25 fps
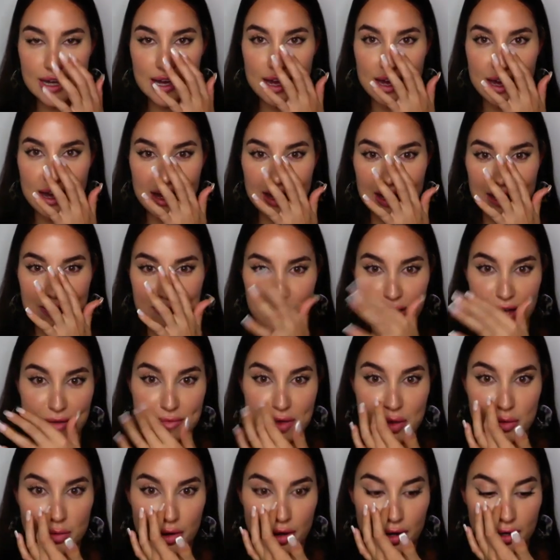I've
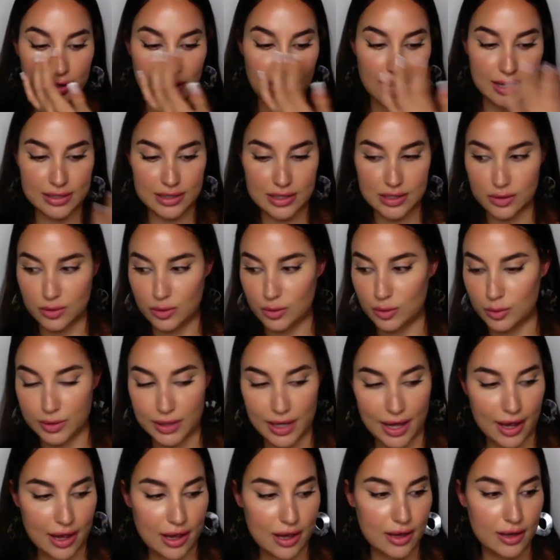been wearing glasses all
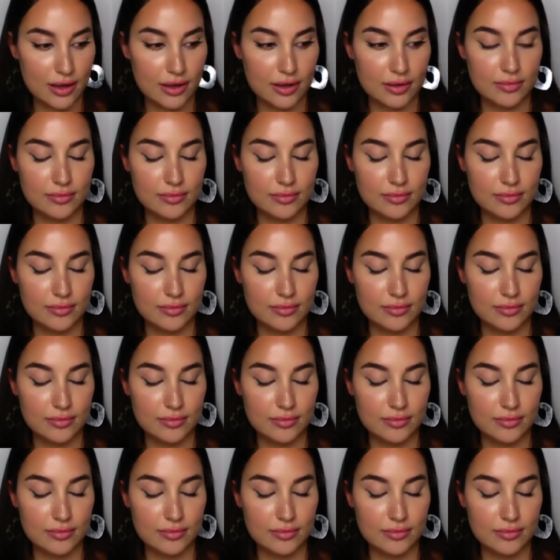day.